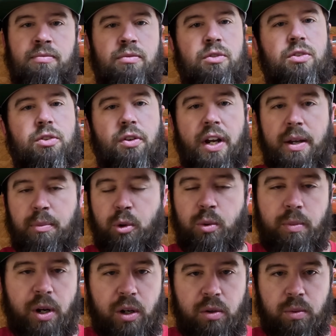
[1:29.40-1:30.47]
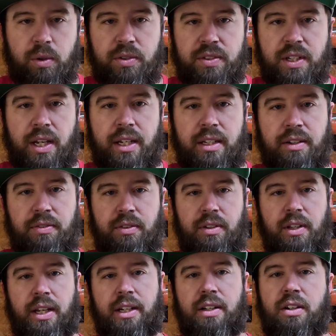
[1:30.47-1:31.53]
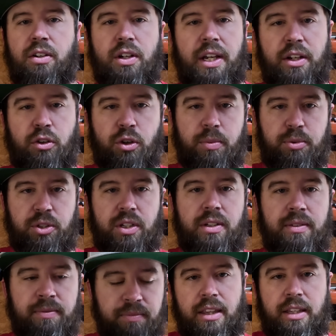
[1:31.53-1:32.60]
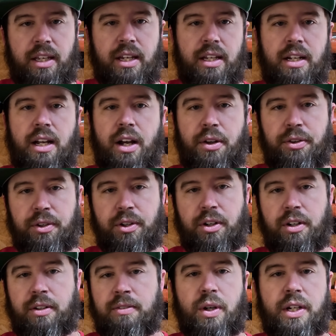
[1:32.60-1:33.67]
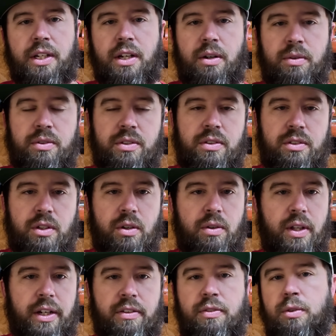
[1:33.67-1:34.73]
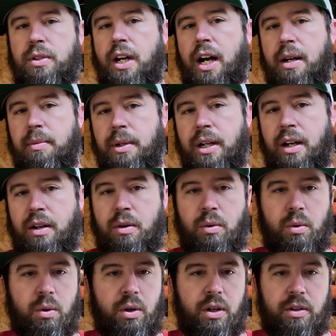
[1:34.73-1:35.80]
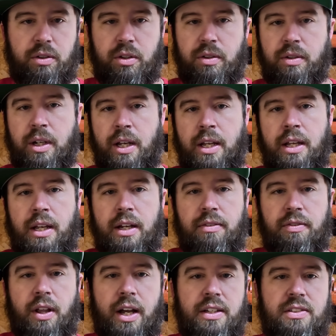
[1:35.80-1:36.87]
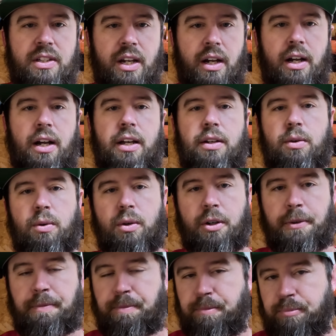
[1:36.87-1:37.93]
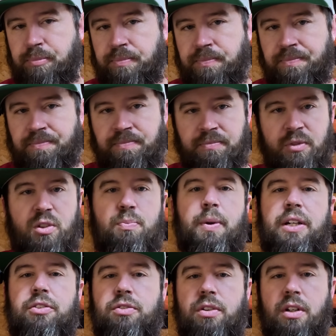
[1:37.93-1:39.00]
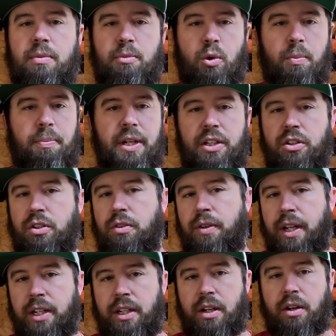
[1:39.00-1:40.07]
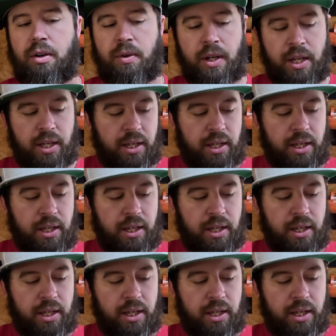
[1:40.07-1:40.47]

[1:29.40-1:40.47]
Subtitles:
scramble mode, we'll say, different like encryption than other radios. So like Futaba or FlySky or Spectrum or Pick Your Radio.